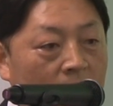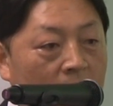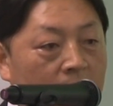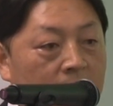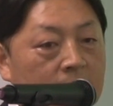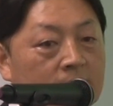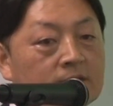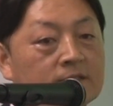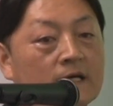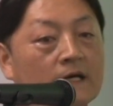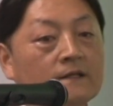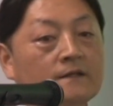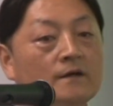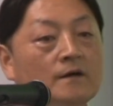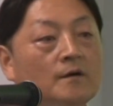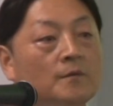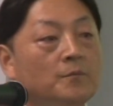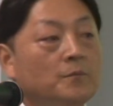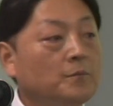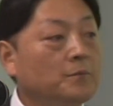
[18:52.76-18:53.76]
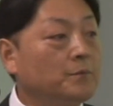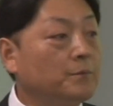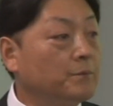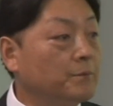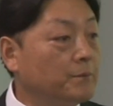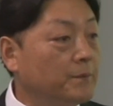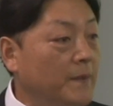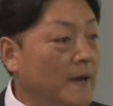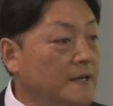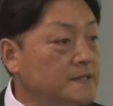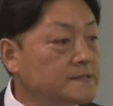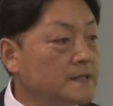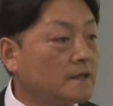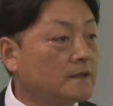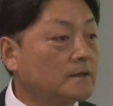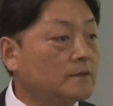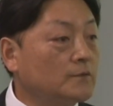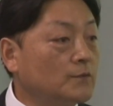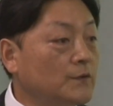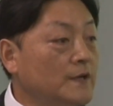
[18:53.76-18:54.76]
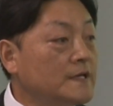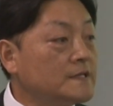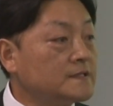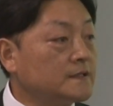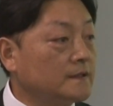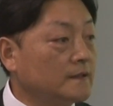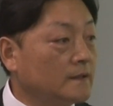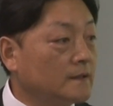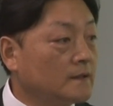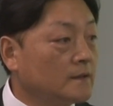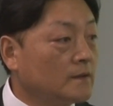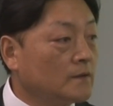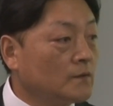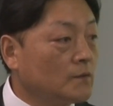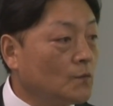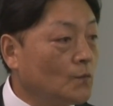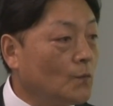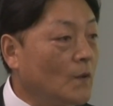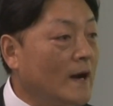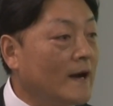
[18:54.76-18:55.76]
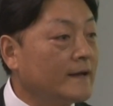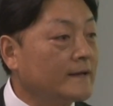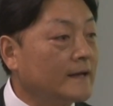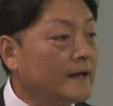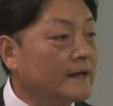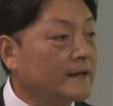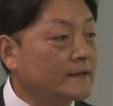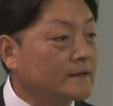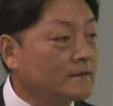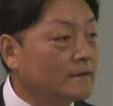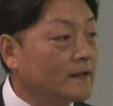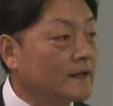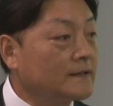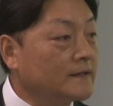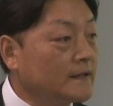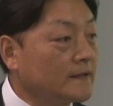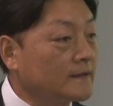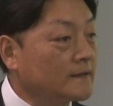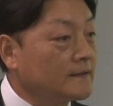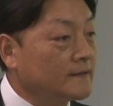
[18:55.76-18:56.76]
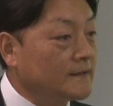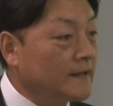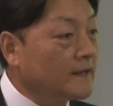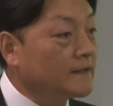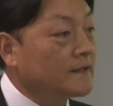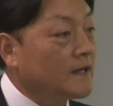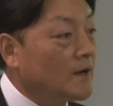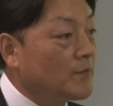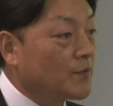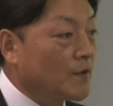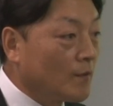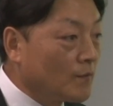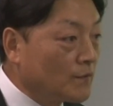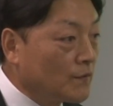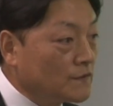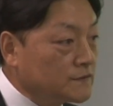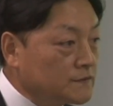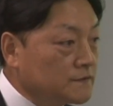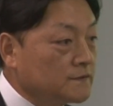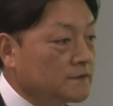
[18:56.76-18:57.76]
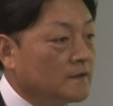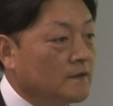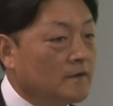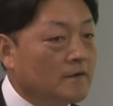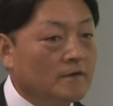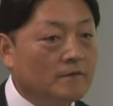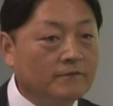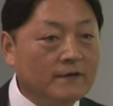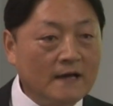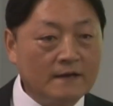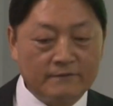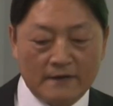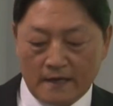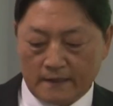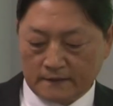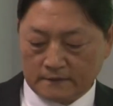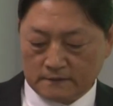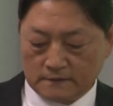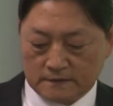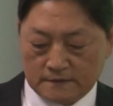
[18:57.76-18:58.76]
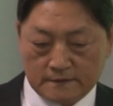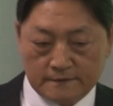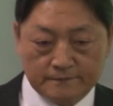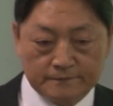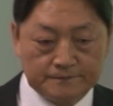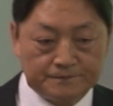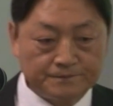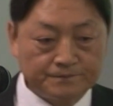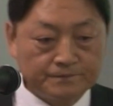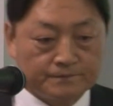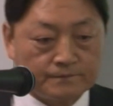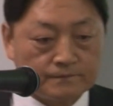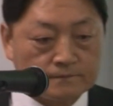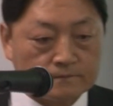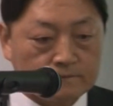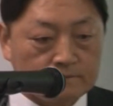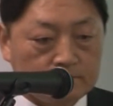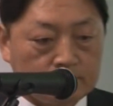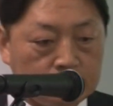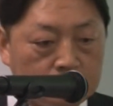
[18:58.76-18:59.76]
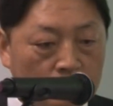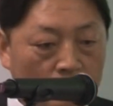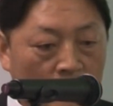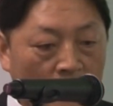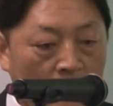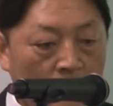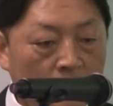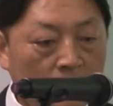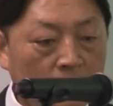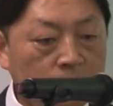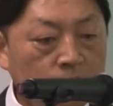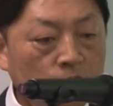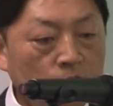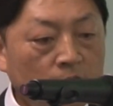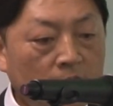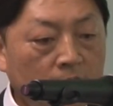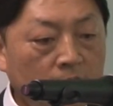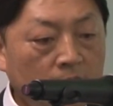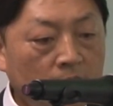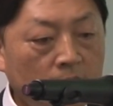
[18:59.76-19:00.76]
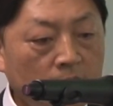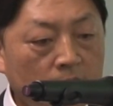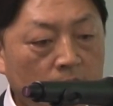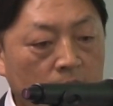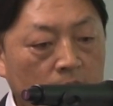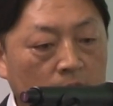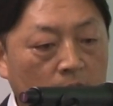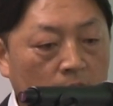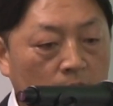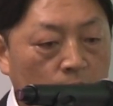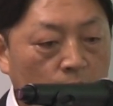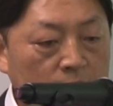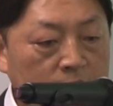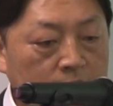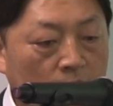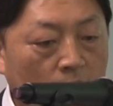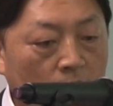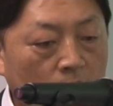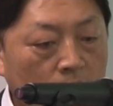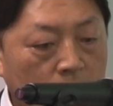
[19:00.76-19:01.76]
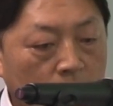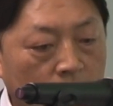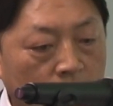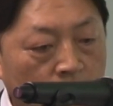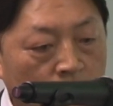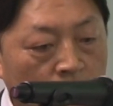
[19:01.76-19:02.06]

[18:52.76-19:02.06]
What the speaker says: These are the basic reasons why I'm collecting data from those 5 articles. Let's look at the result.